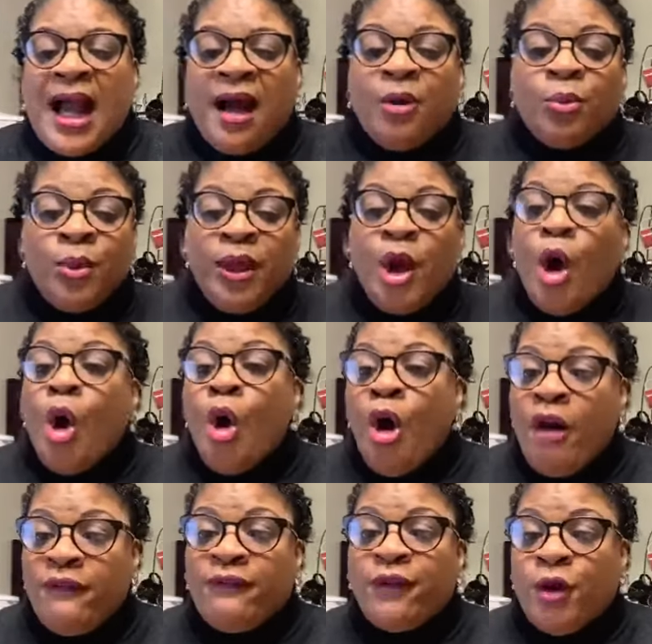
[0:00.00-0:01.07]
we are all
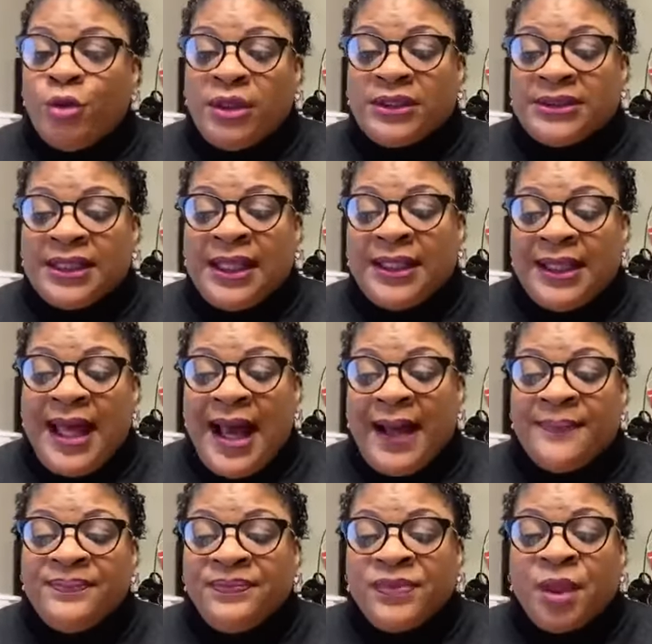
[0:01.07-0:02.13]
focused a lot.
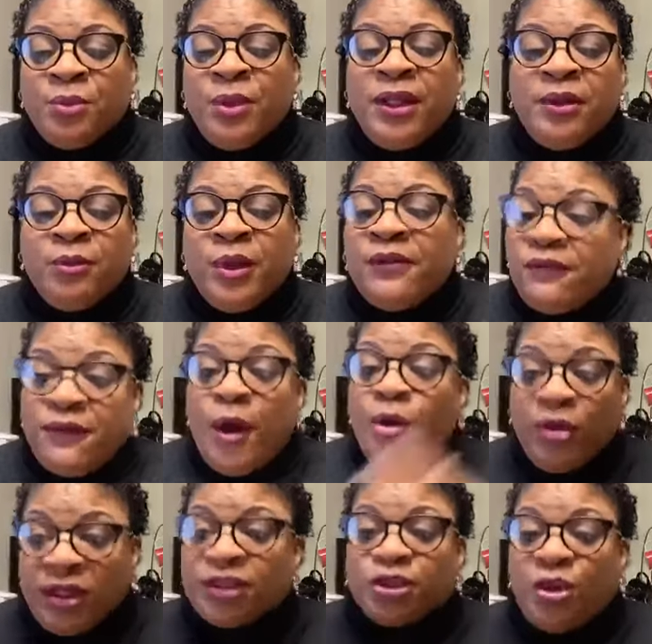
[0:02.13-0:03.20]
We we
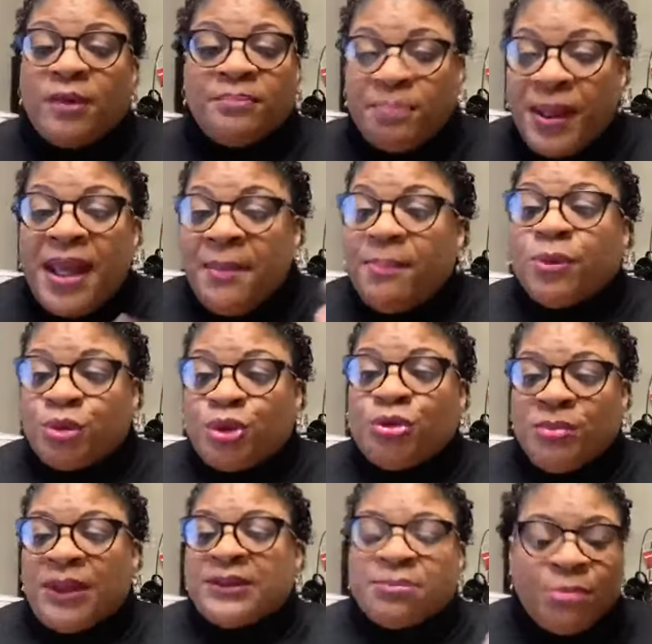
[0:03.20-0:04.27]
focus on people too
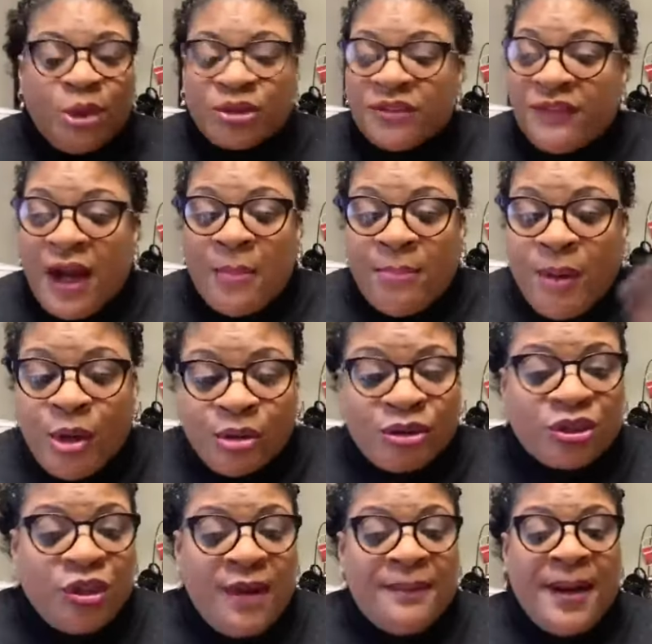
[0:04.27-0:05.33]
much. Most of our posts
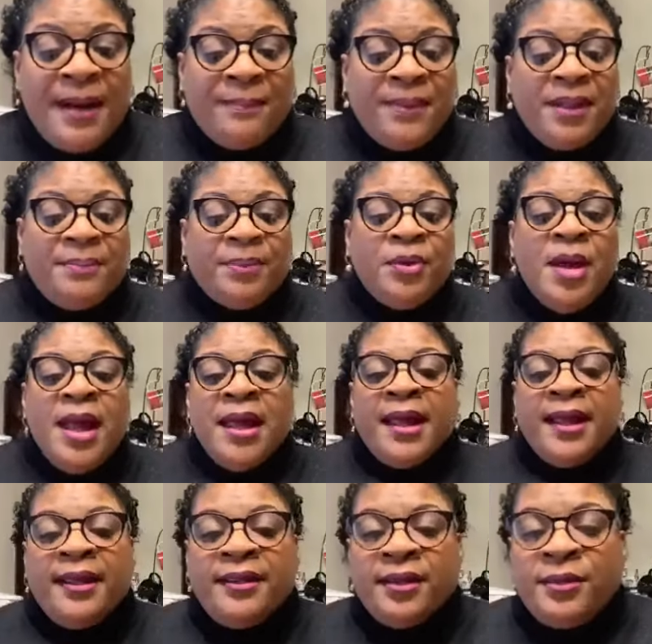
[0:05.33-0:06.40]
are about people.
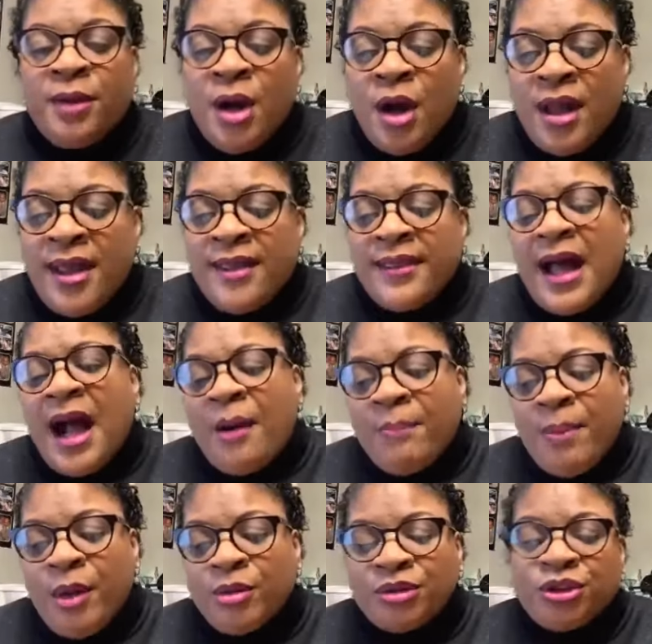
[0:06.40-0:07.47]
Either either our
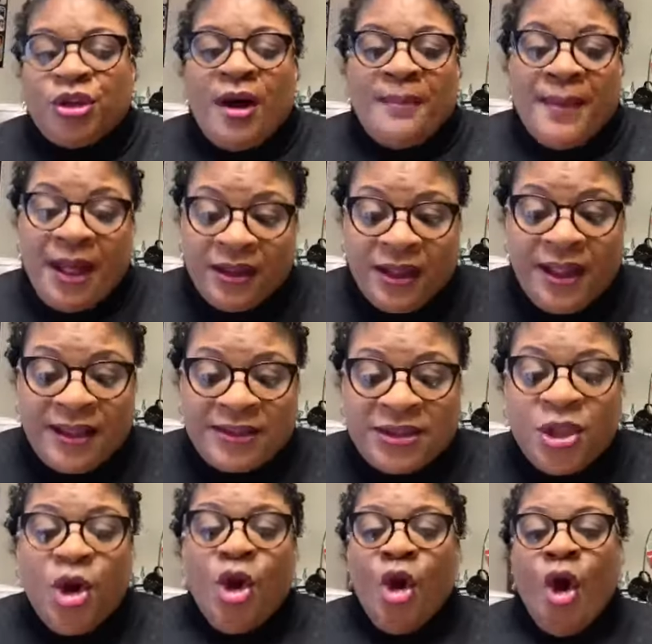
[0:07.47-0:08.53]
posts are about us
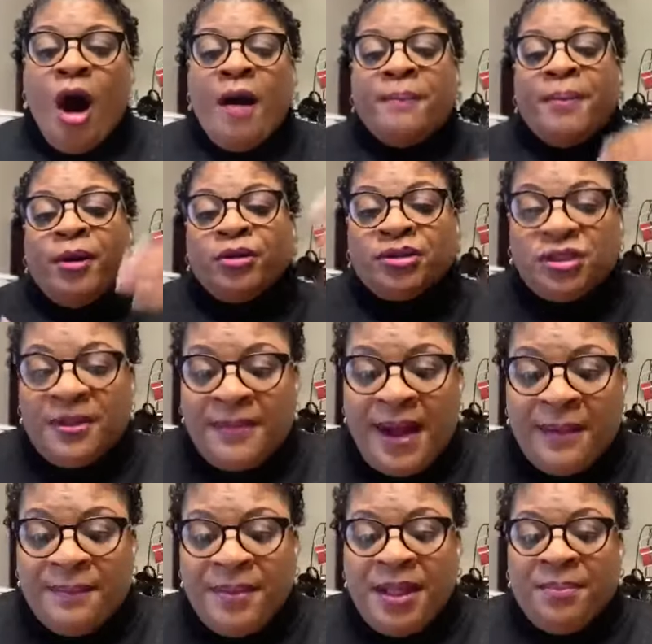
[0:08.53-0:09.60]
or our posts are
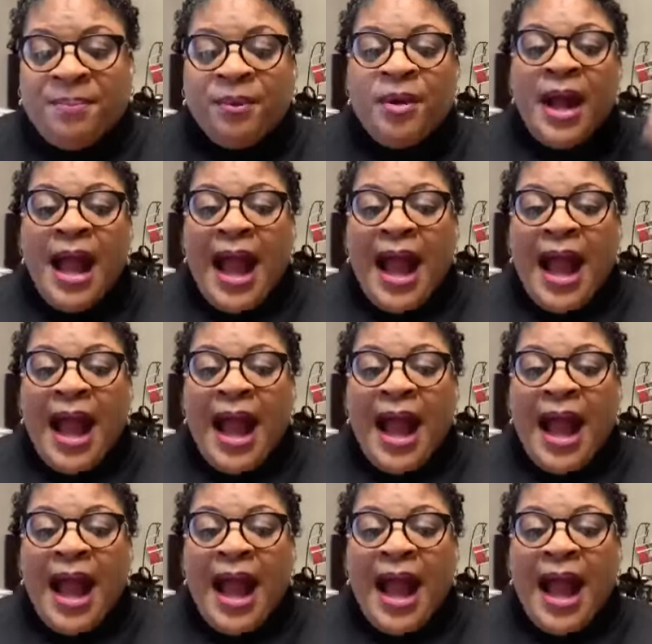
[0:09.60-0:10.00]
about people.